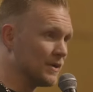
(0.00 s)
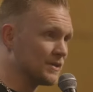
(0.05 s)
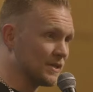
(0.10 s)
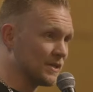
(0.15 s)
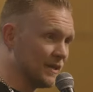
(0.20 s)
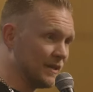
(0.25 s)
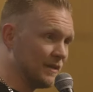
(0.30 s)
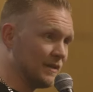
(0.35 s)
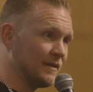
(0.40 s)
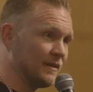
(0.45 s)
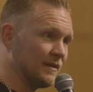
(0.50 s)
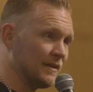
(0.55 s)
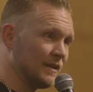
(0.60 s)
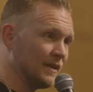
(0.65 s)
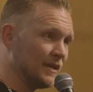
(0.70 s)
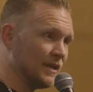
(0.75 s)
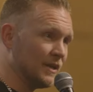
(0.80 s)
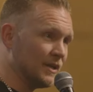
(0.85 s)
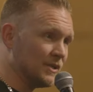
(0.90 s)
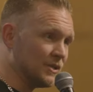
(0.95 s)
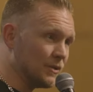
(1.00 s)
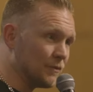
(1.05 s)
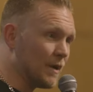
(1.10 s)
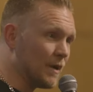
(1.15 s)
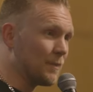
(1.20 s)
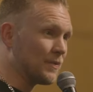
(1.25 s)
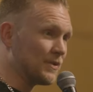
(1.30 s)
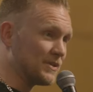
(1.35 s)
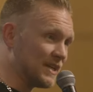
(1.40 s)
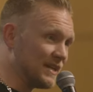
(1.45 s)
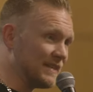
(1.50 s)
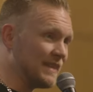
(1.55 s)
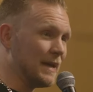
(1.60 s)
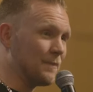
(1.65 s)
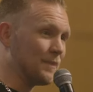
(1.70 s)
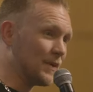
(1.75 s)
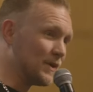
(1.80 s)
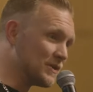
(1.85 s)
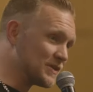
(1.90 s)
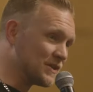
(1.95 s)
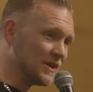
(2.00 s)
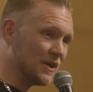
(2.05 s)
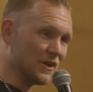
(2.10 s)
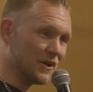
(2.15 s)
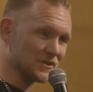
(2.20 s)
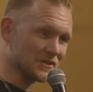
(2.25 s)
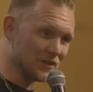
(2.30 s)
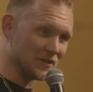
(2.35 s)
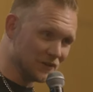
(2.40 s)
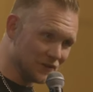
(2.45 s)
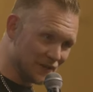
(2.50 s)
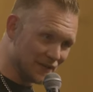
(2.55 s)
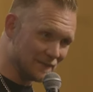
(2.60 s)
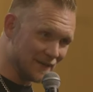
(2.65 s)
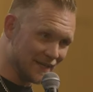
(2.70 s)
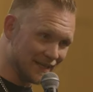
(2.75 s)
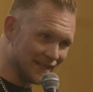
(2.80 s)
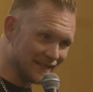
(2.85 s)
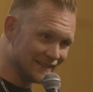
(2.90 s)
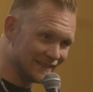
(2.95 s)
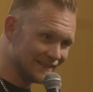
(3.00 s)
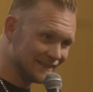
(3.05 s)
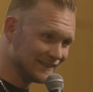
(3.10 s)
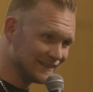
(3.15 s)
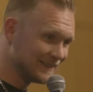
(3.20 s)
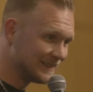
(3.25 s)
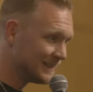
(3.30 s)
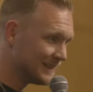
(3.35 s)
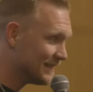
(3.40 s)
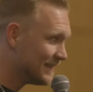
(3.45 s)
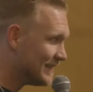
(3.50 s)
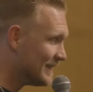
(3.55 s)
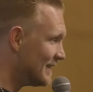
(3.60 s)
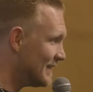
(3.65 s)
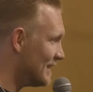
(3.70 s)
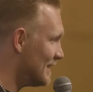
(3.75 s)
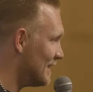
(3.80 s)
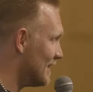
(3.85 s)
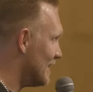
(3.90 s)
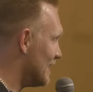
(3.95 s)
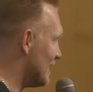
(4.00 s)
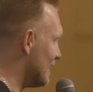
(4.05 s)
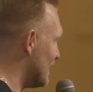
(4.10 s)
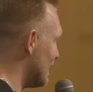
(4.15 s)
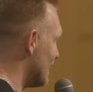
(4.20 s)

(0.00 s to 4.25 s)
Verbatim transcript: person to represent that person also. Amen? Amen.